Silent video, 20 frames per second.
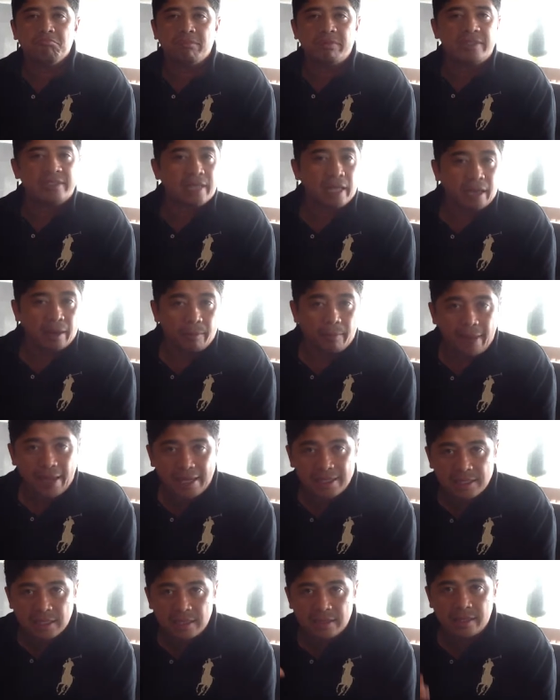it's done
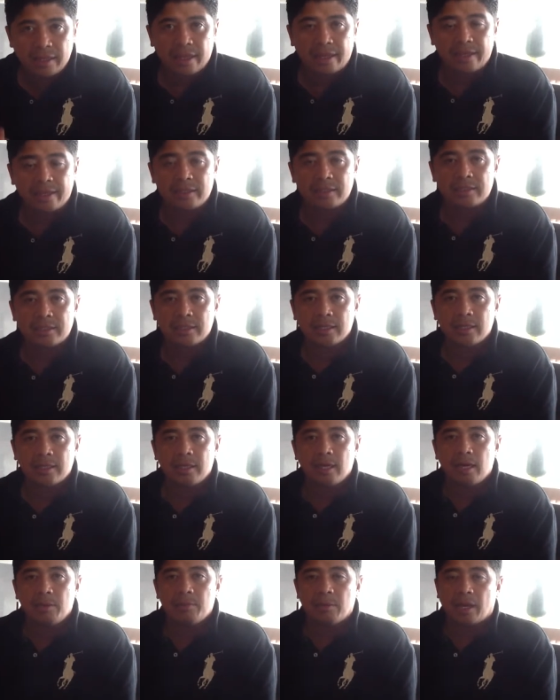amazing things,
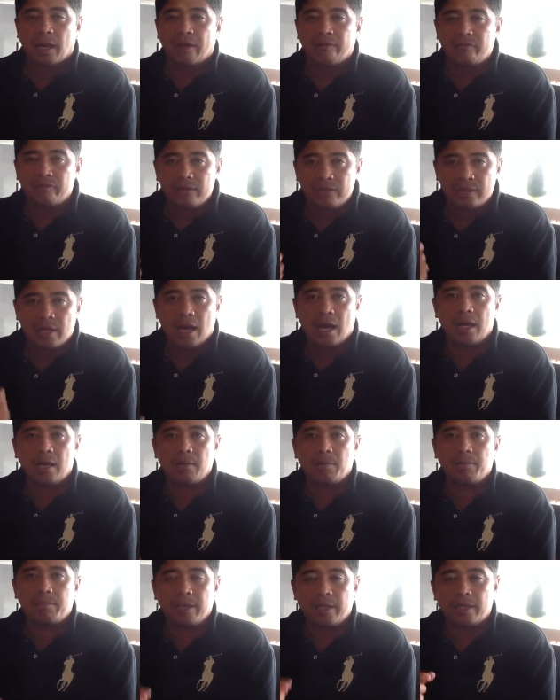but I've
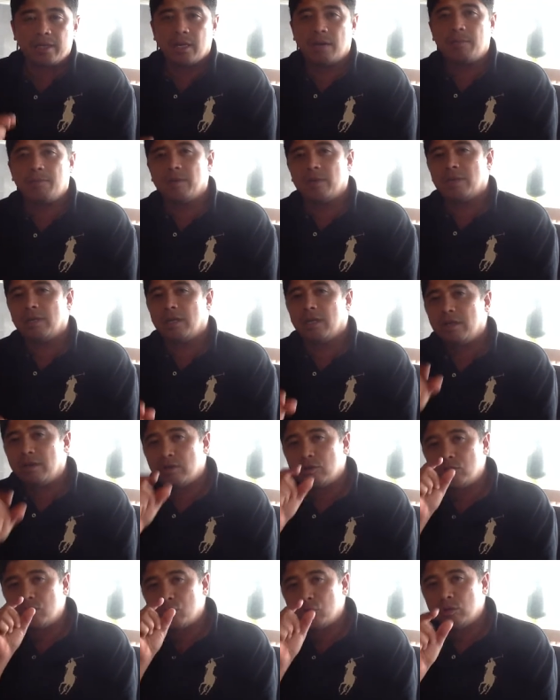not picked up on the
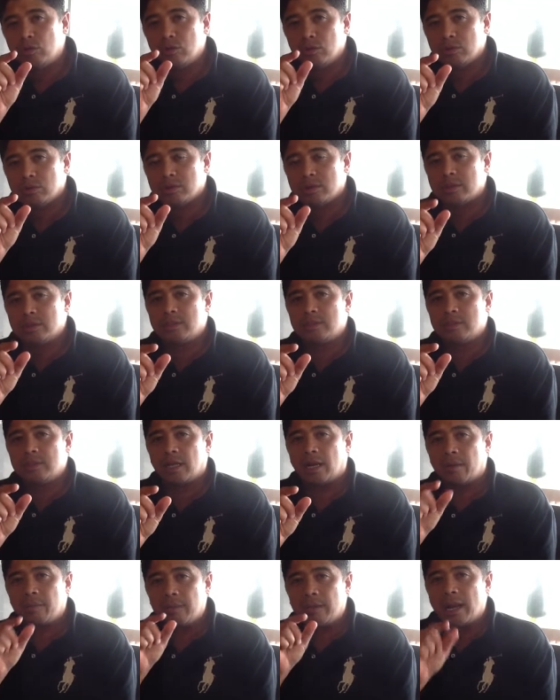little tools
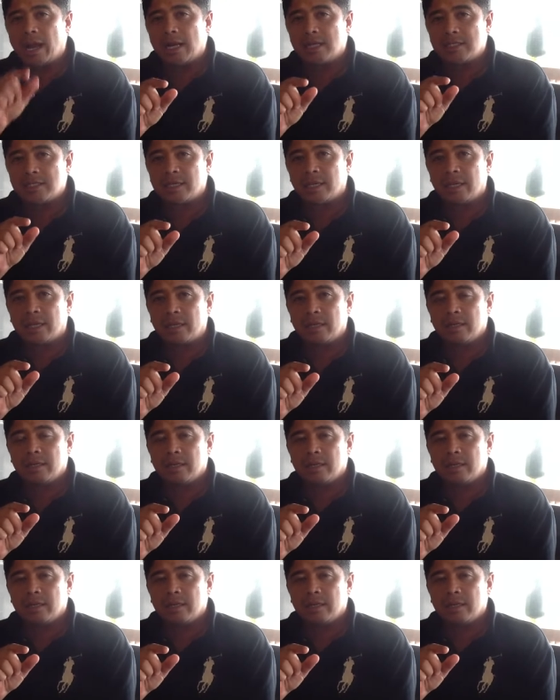that I've been asking.